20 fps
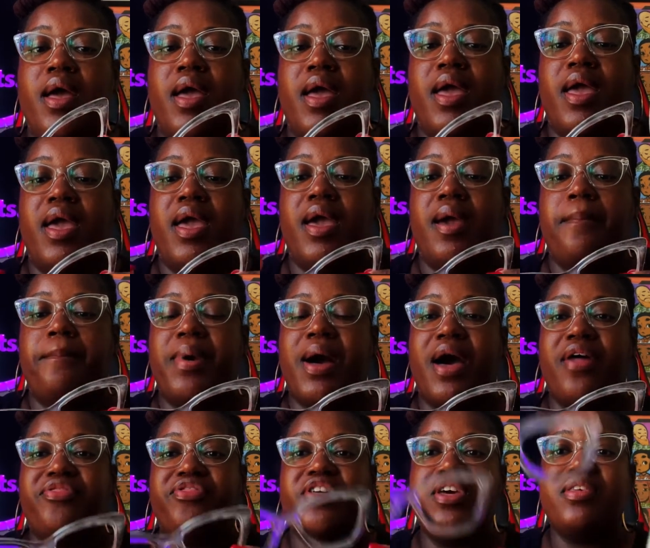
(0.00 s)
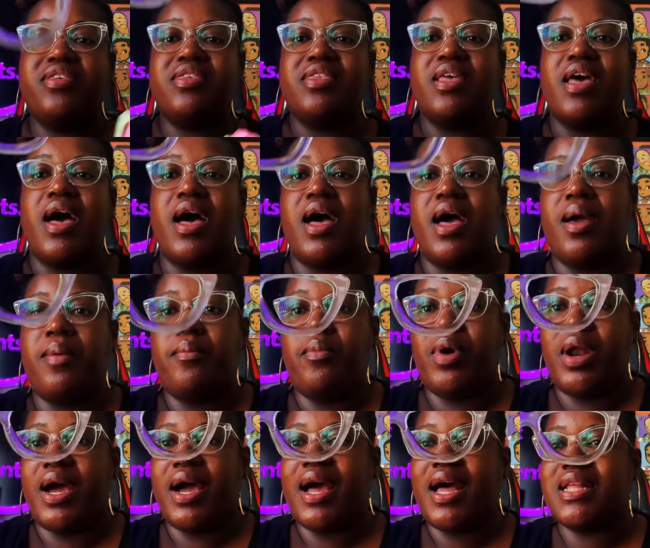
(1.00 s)
And by this time,
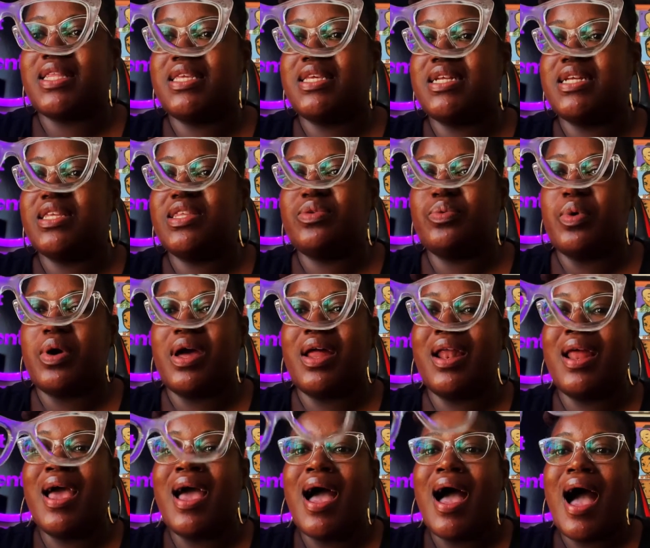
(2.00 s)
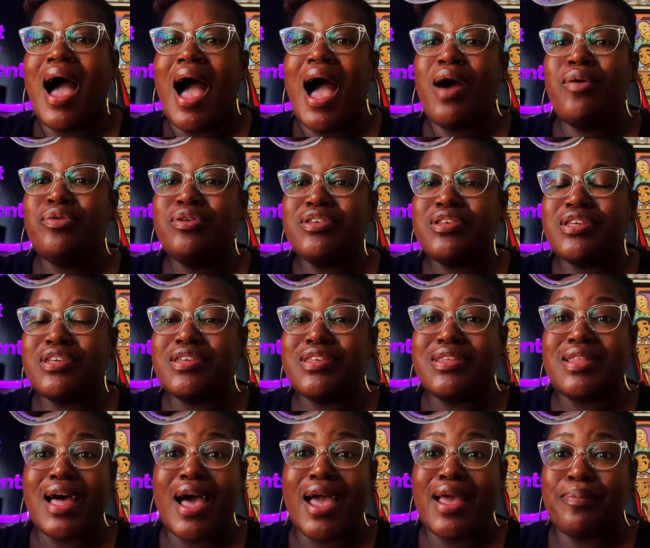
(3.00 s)
when I got to this one, I was
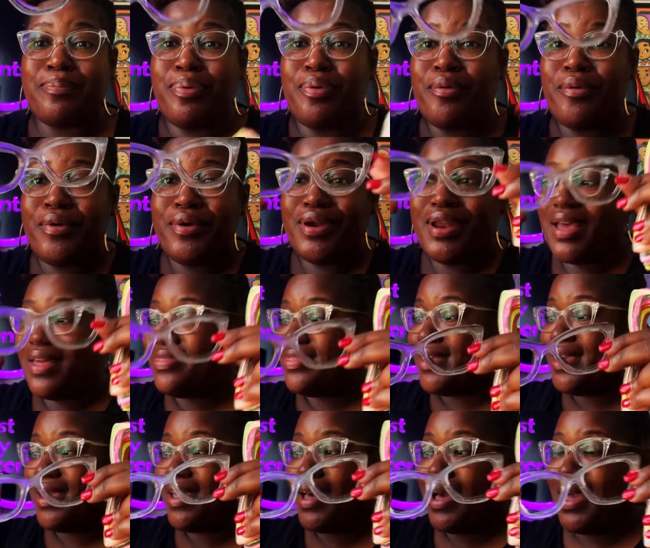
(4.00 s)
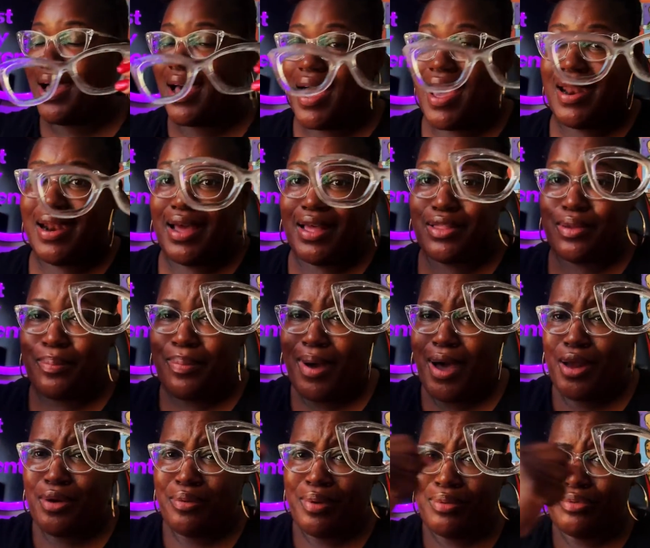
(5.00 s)
just like pouring that thing. I got it out the
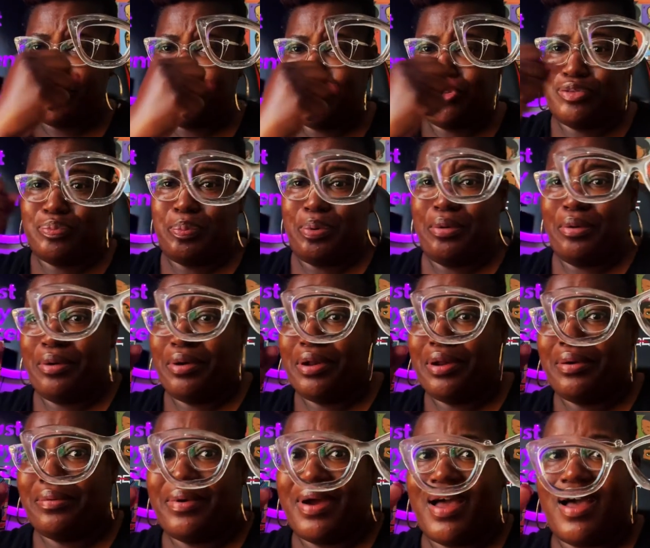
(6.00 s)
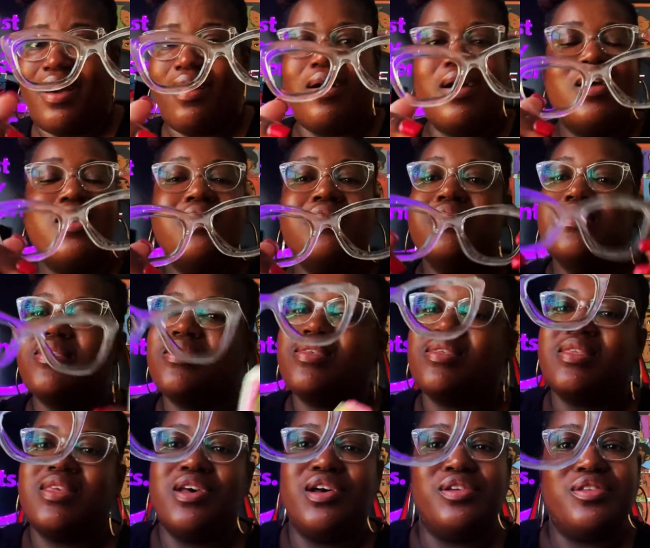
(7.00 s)
bottom. I was just pouring it around.
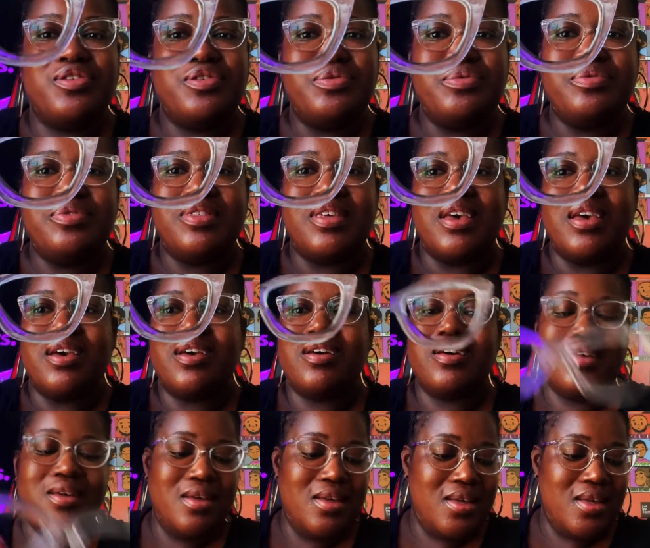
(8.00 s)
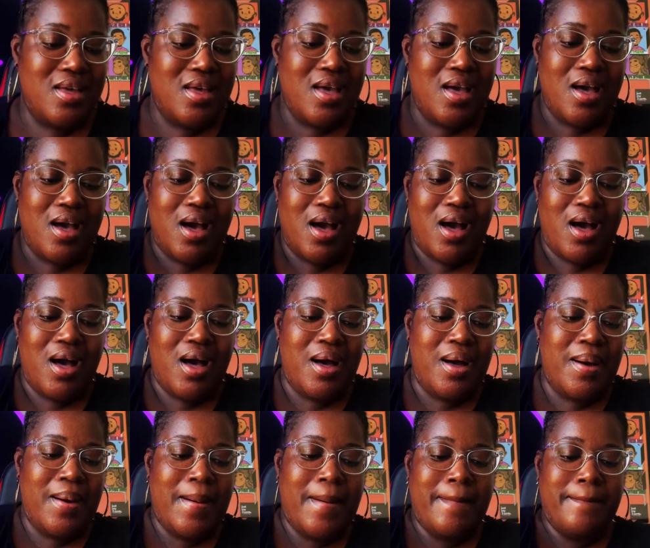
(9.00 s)
Still too thick.
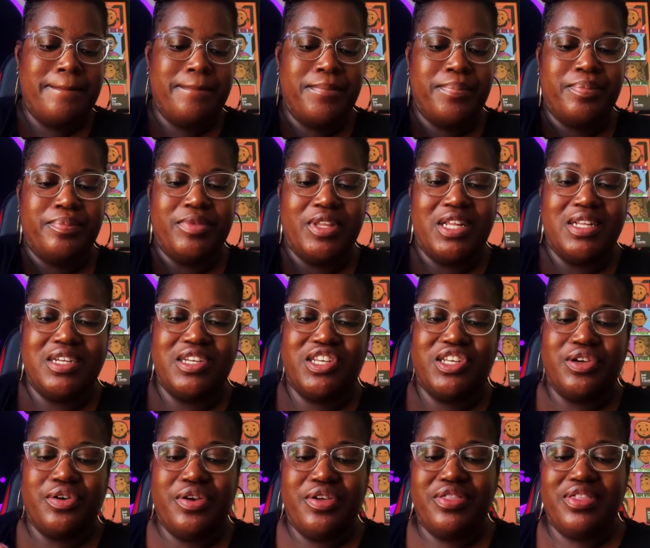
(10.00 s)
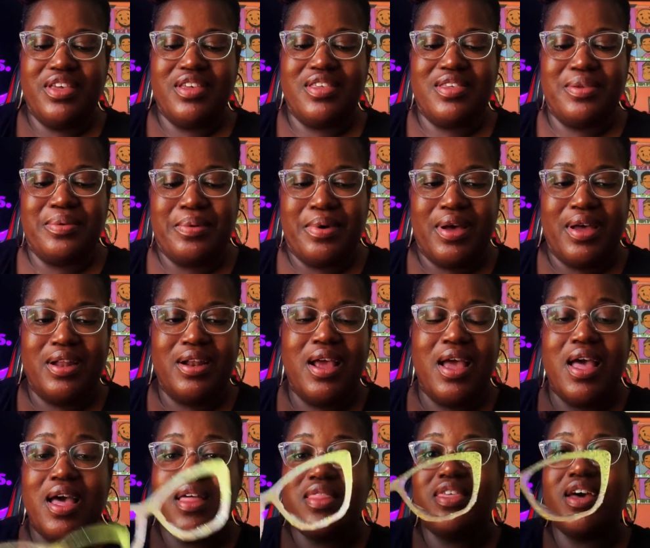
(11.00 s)
Let's show you this one.
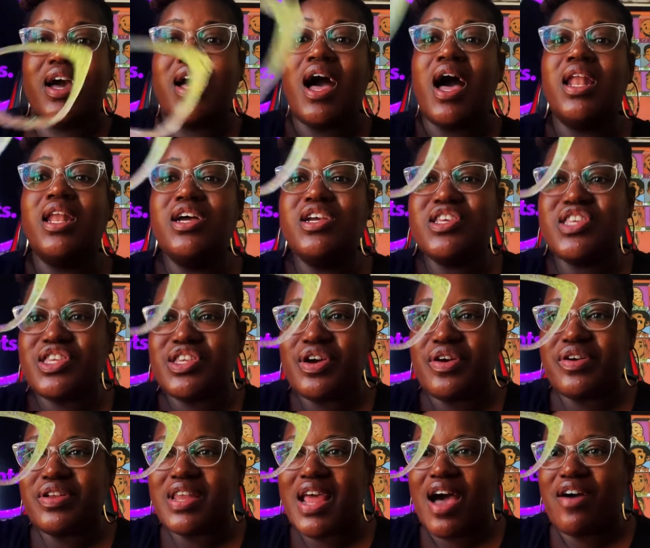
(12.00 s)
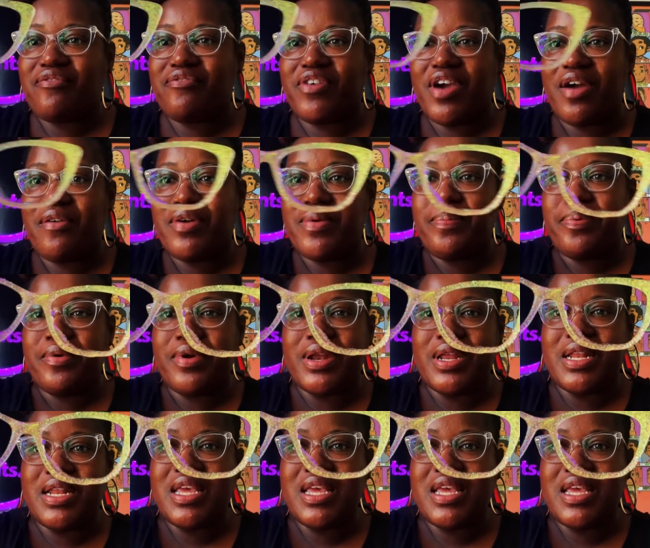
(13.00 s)
The colors turned out very pretty.